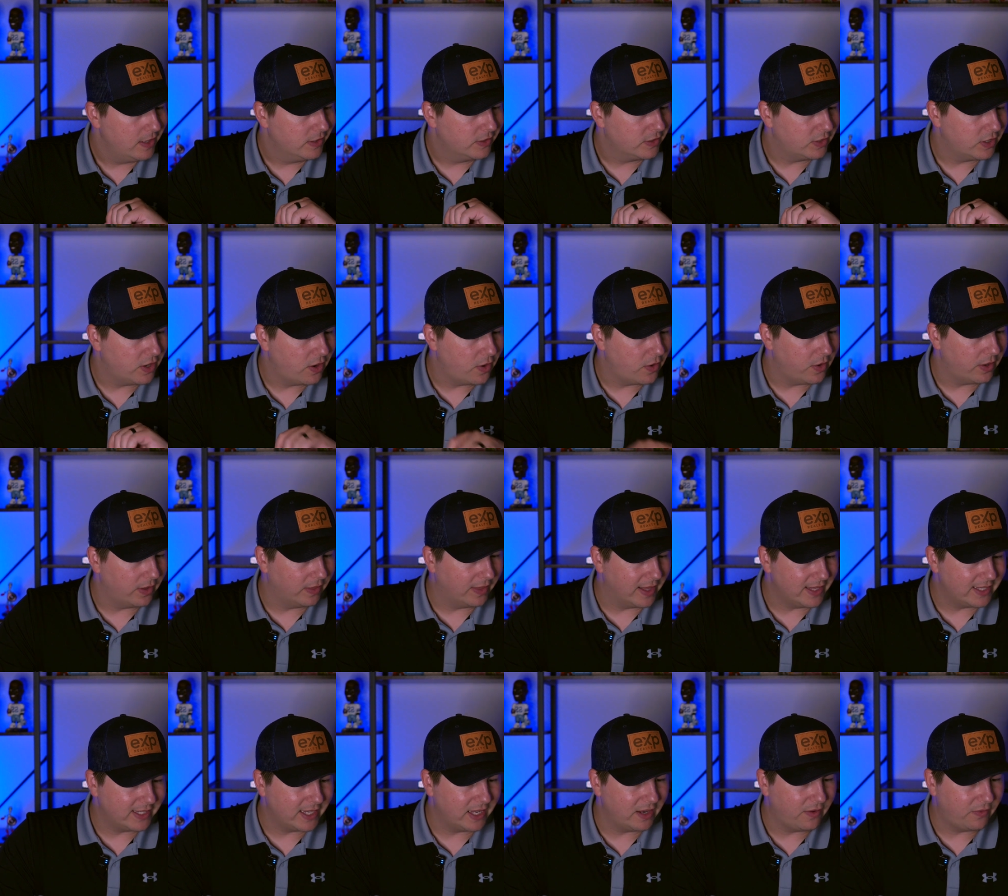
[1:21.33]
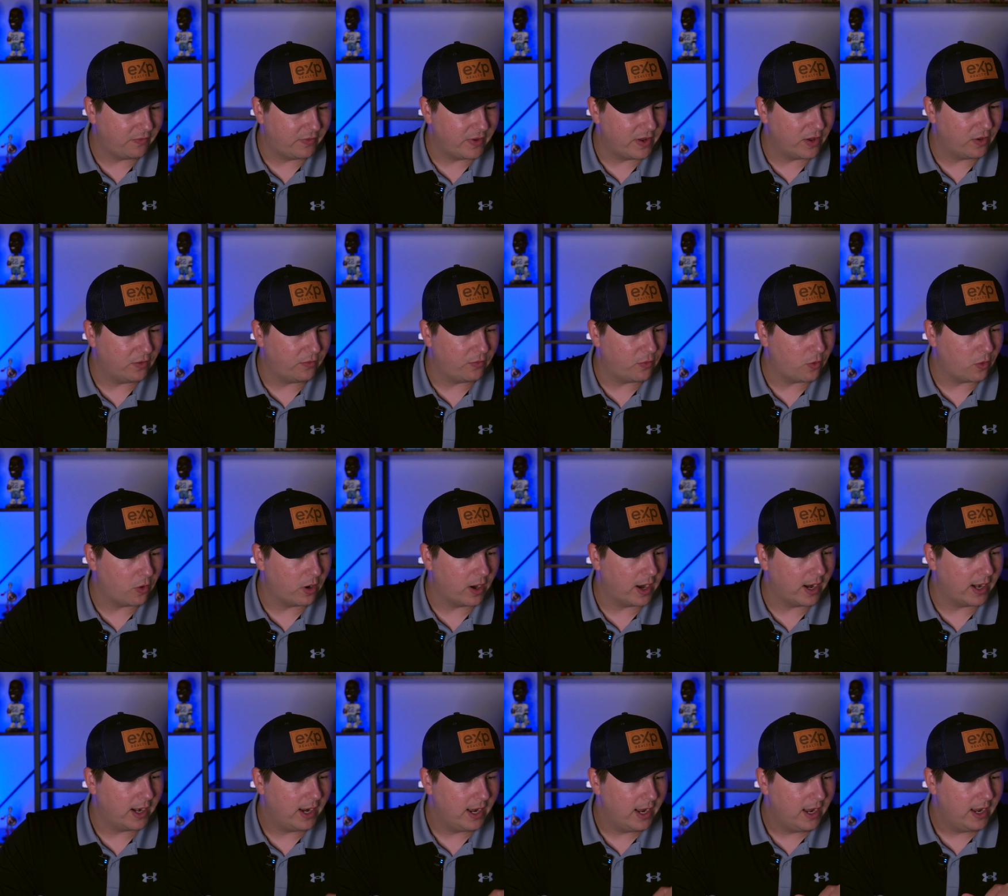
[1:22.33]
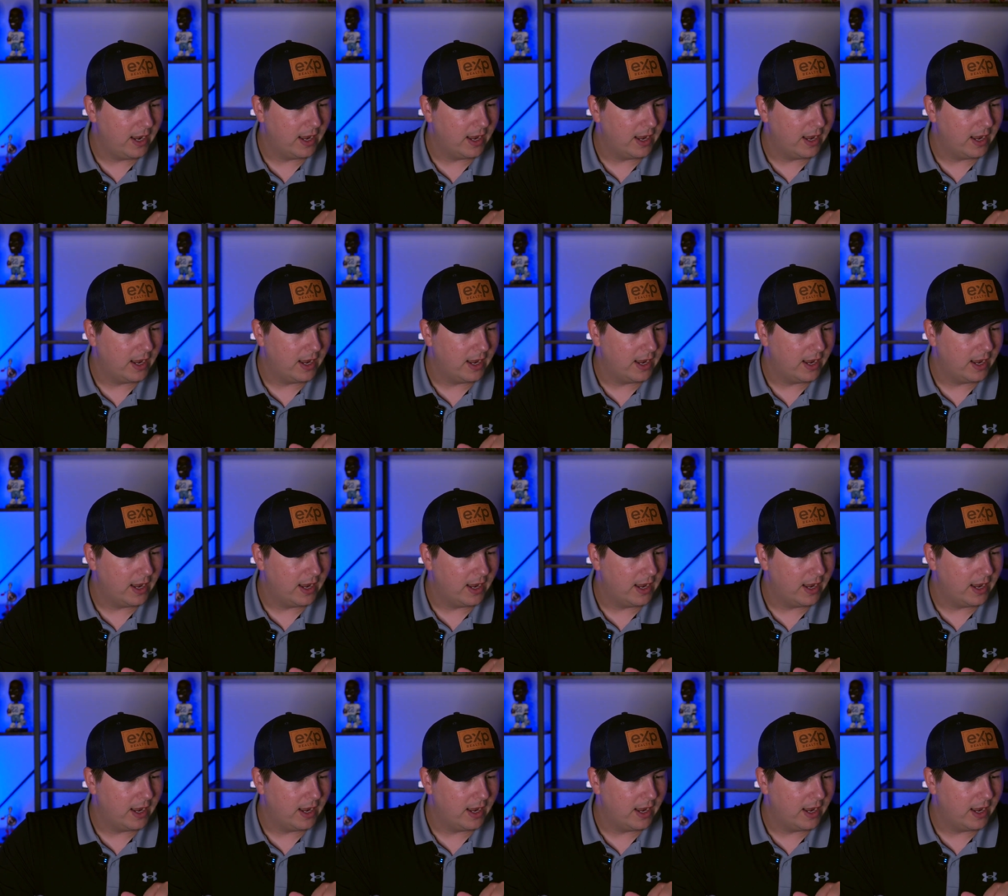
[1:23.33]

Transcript: So let's get a feel for it.